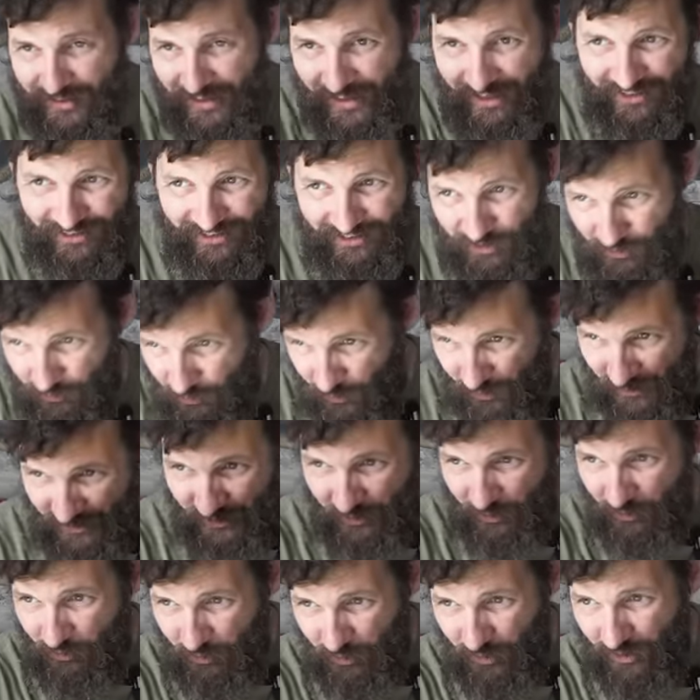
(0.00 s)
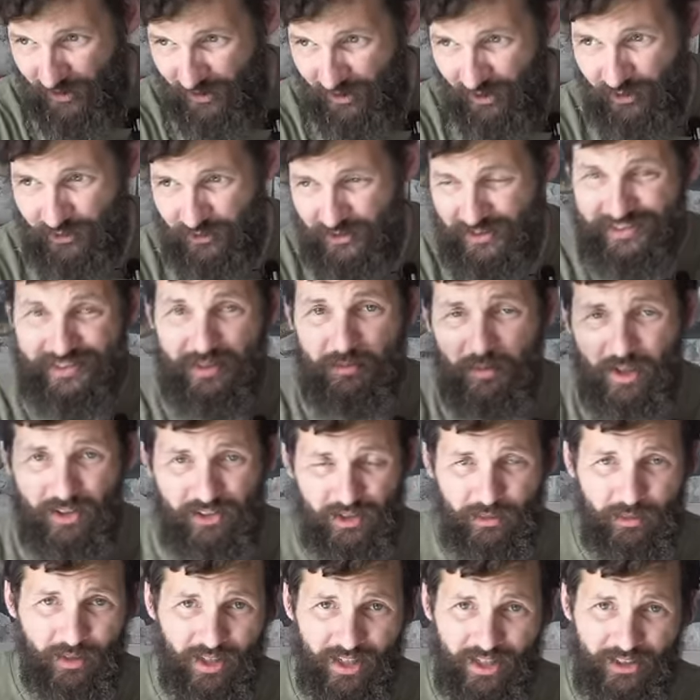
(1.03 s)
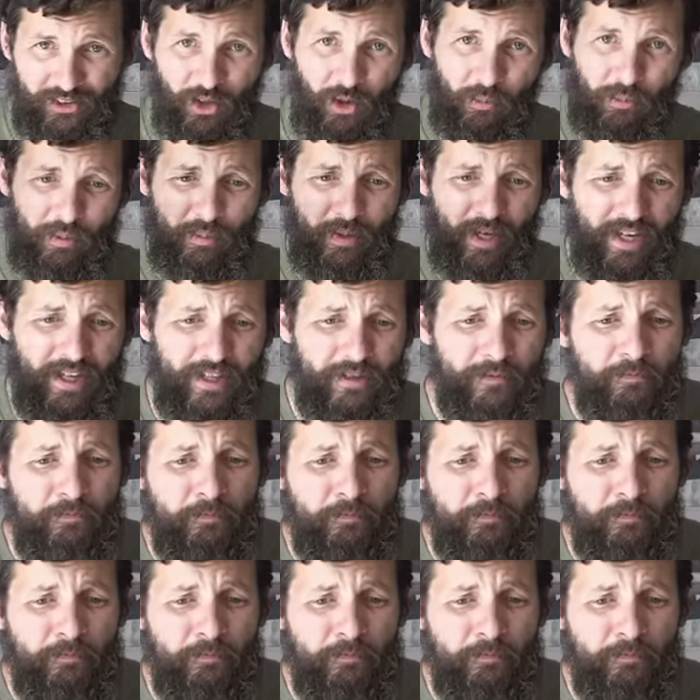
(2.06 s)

tell unless you really look really closely. Some, some guy told me about it.